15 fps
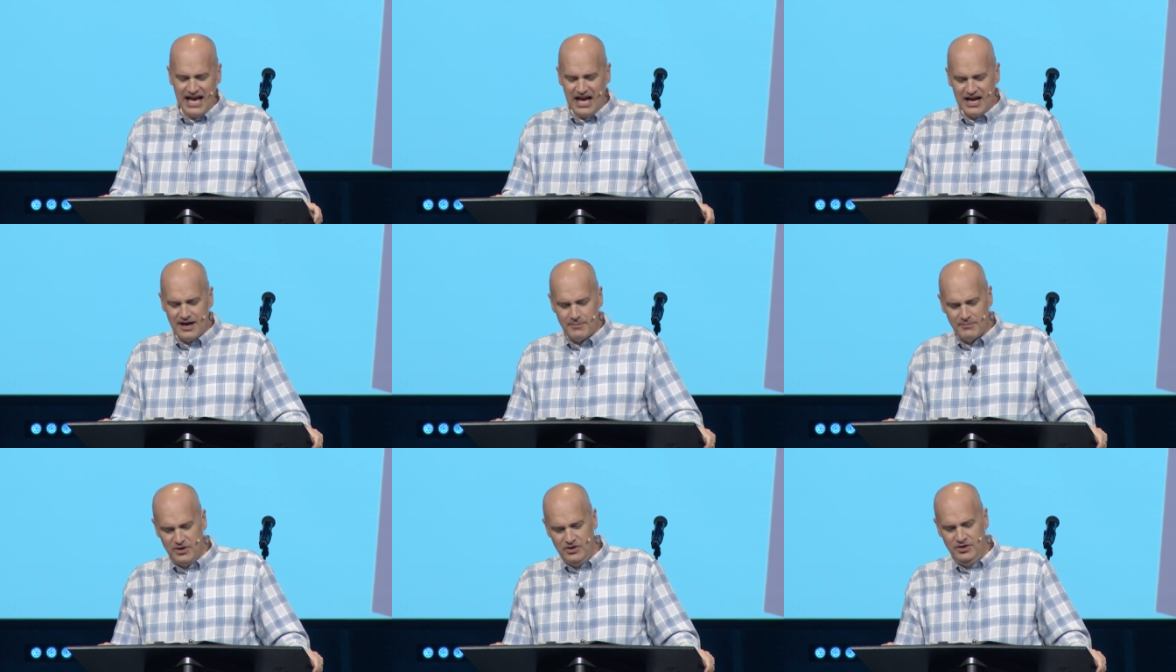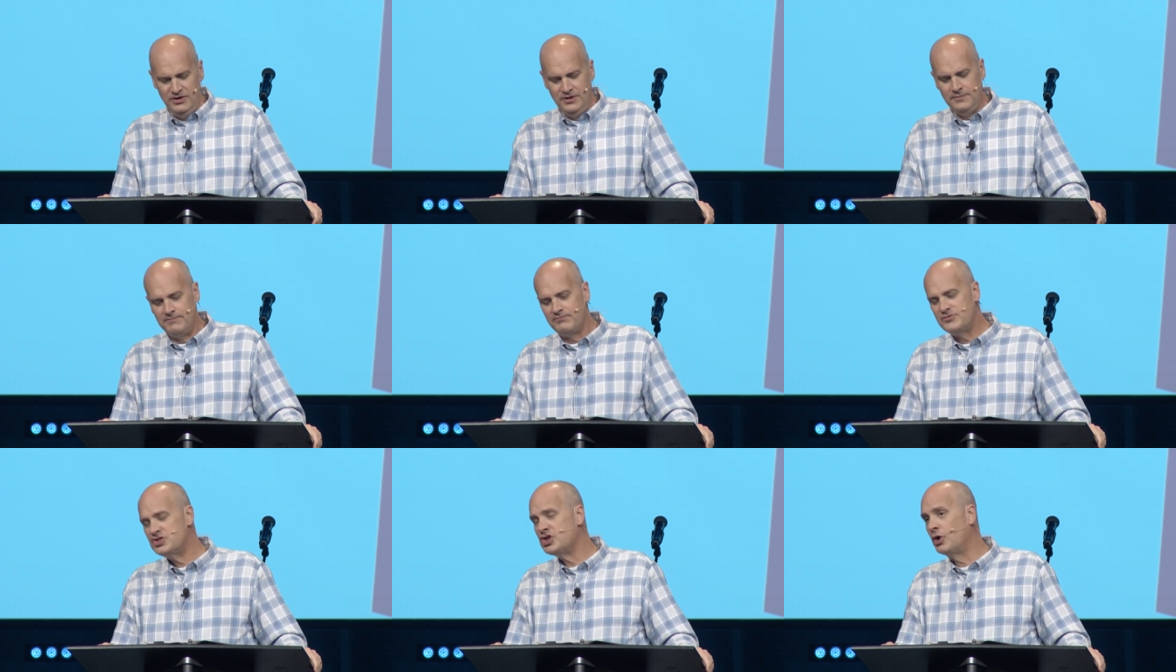Um,
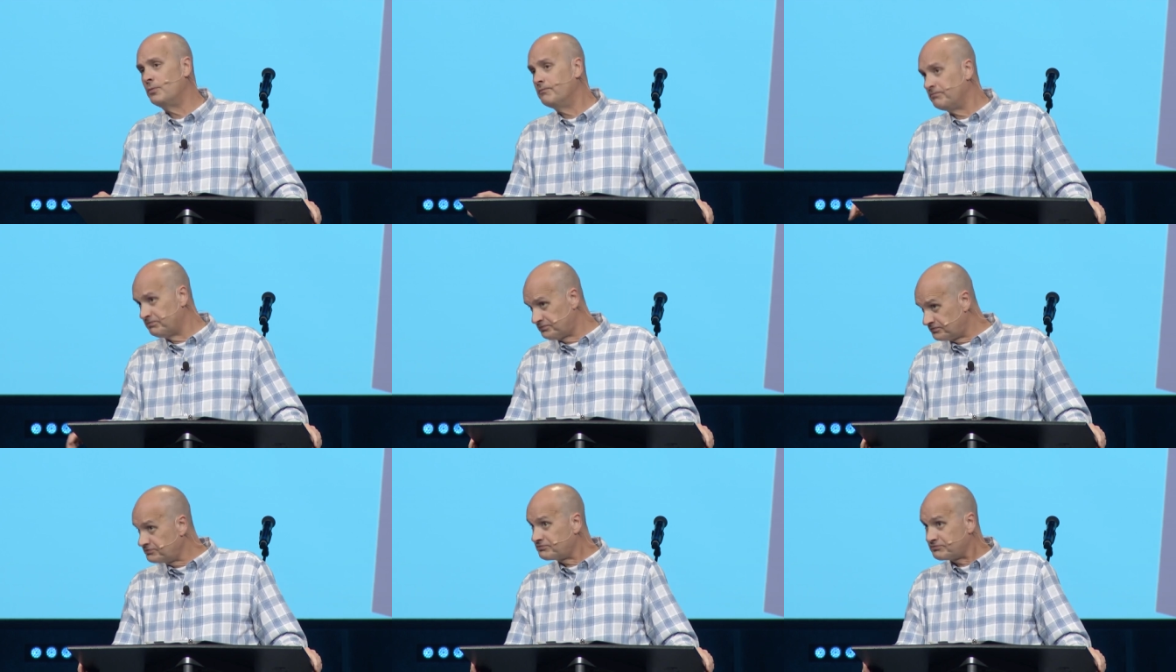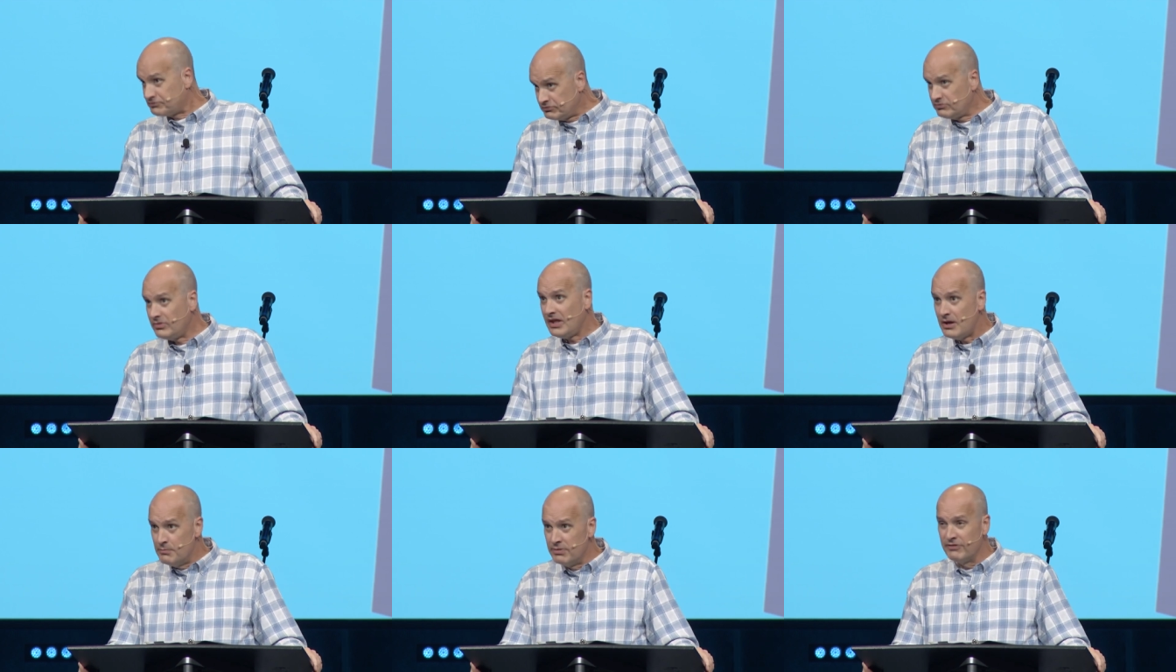so
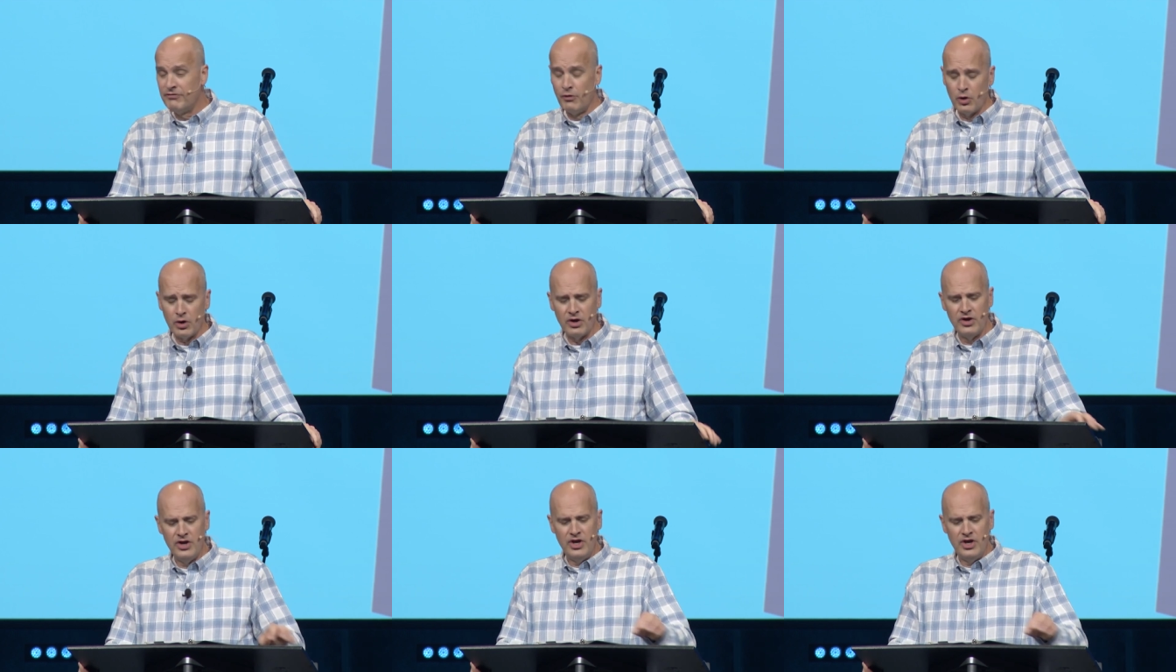before